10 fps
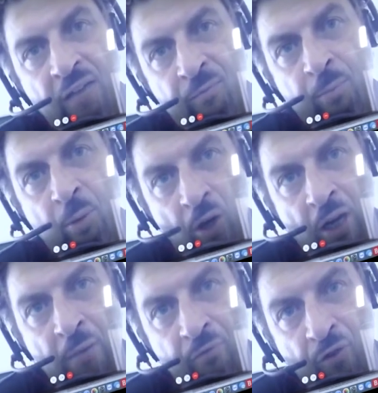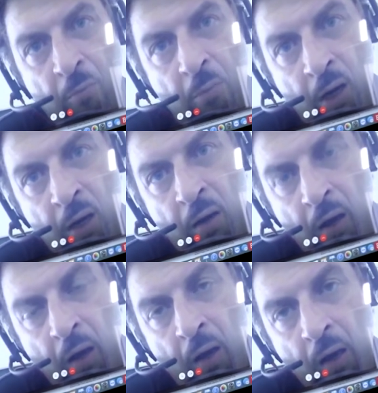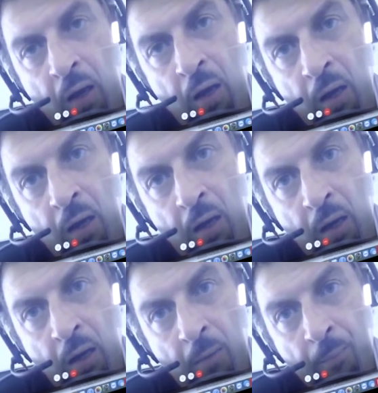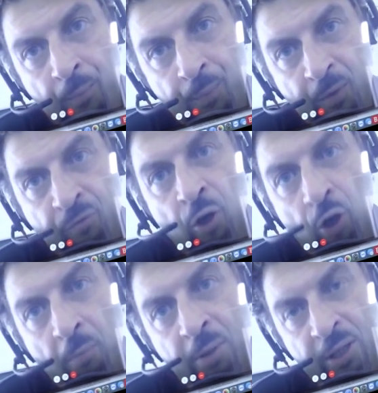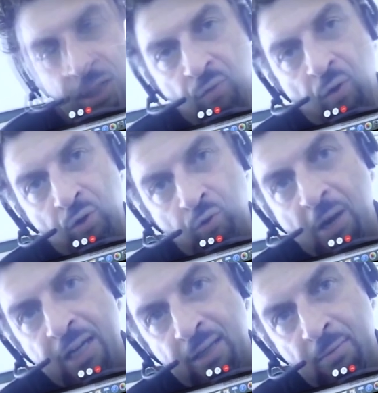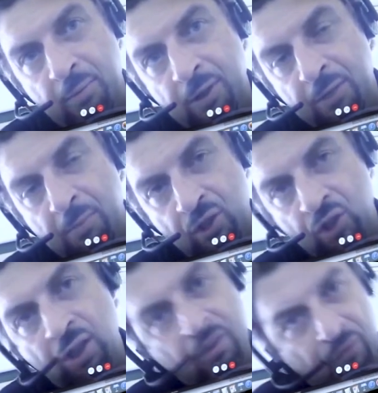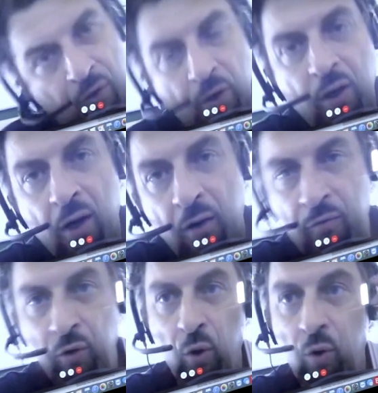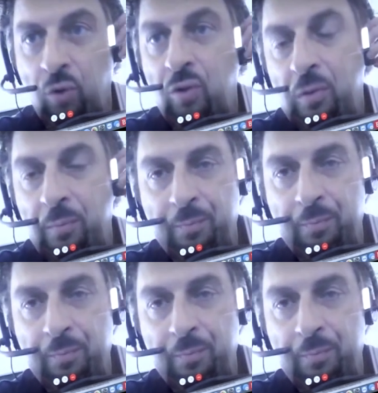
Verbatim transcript: have program from uh, um, from company that want to buy the, the machine for for August.